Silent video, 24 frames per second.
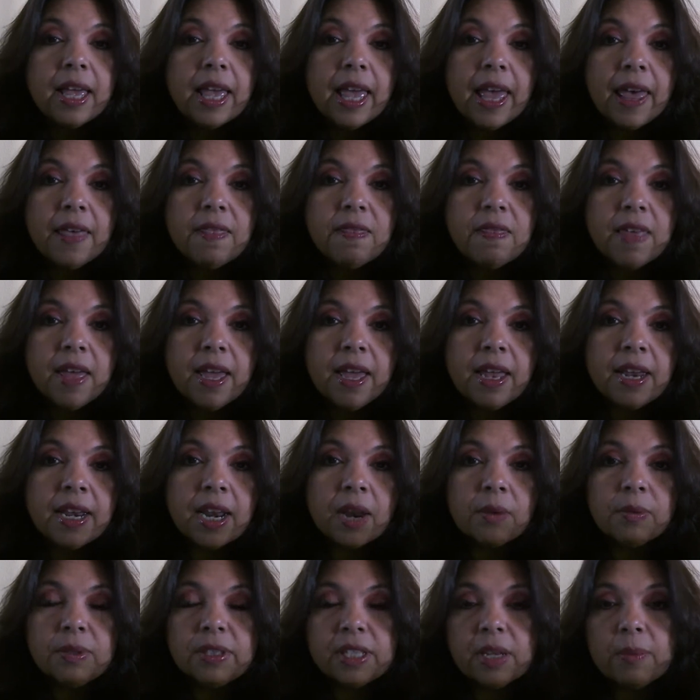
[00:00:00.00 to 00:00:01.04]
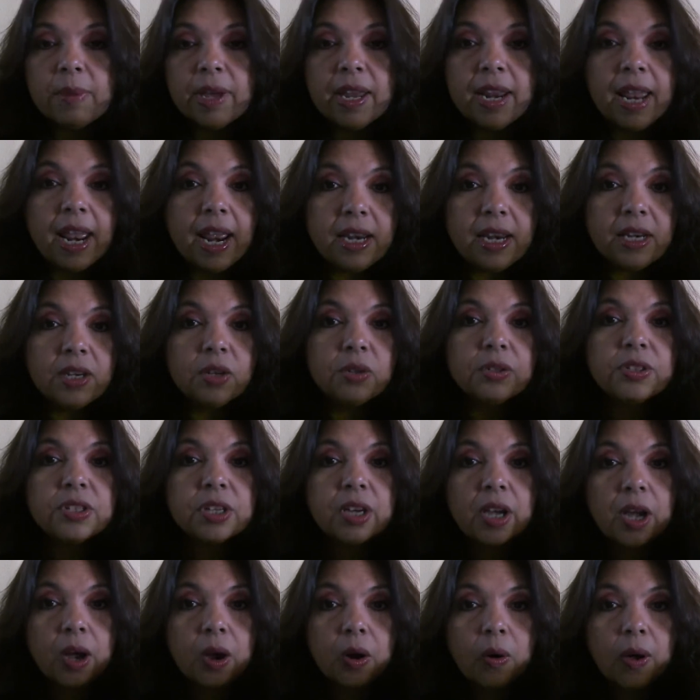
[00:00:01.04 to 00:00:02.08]
And then I would say about eight years
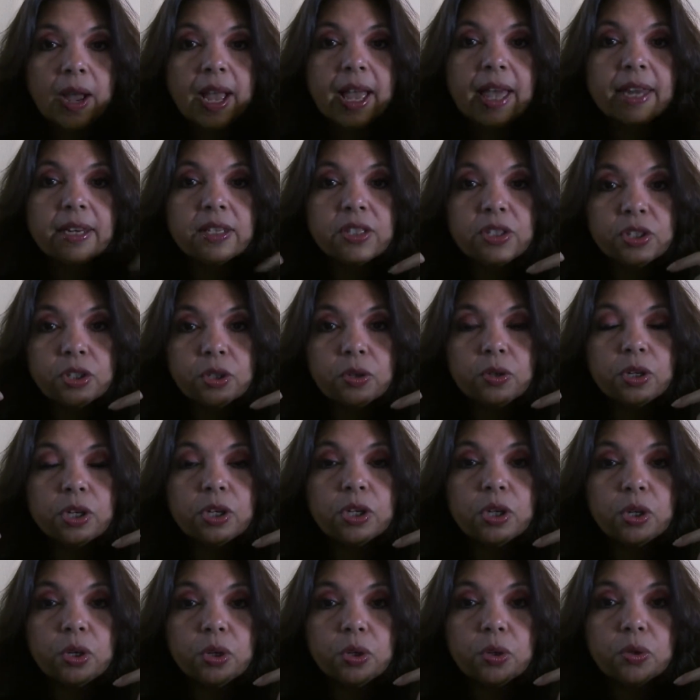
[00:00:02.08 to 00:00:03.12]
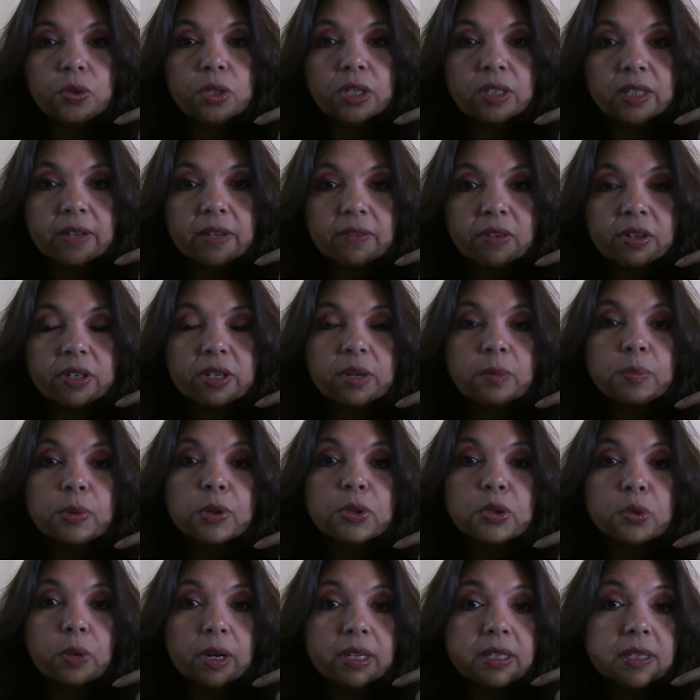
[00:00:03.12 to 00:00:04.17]
ago, I had a student who delivered a
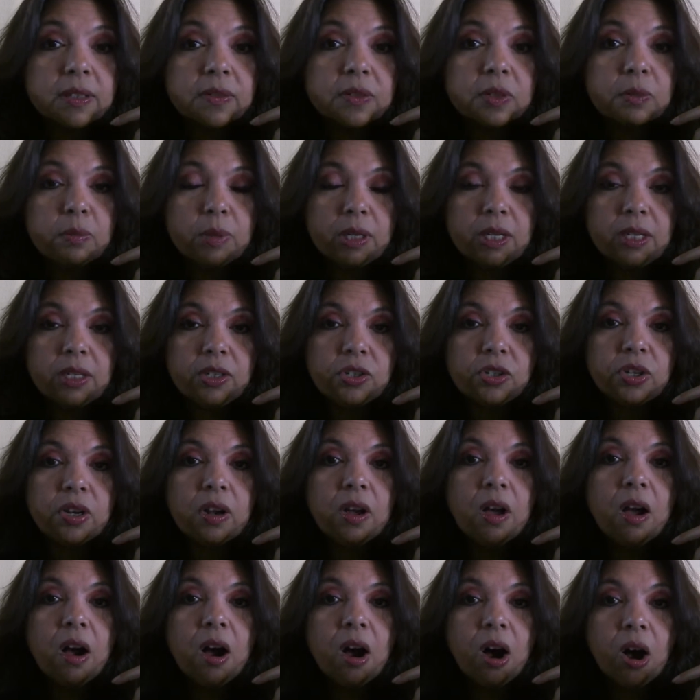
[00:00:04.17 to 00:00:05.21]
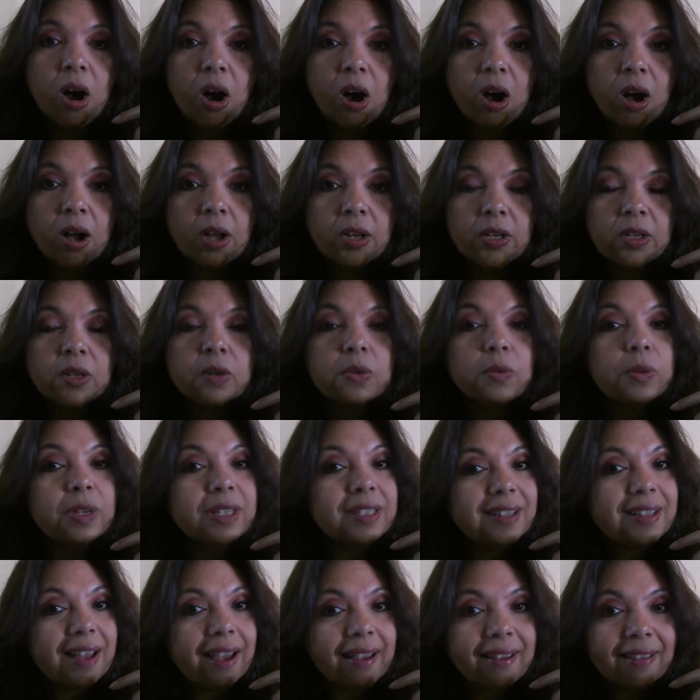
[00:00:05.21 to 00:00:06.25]
persuasive speech on
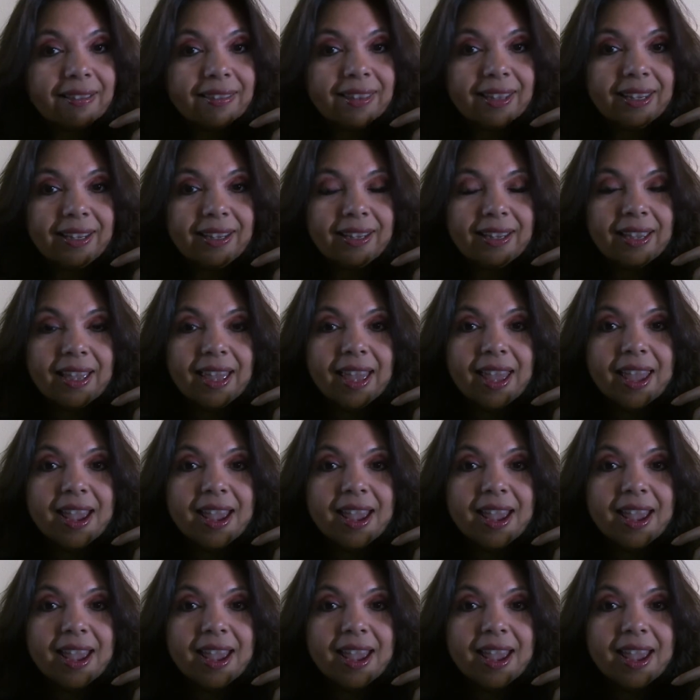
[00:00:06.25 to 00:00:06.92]
recycling.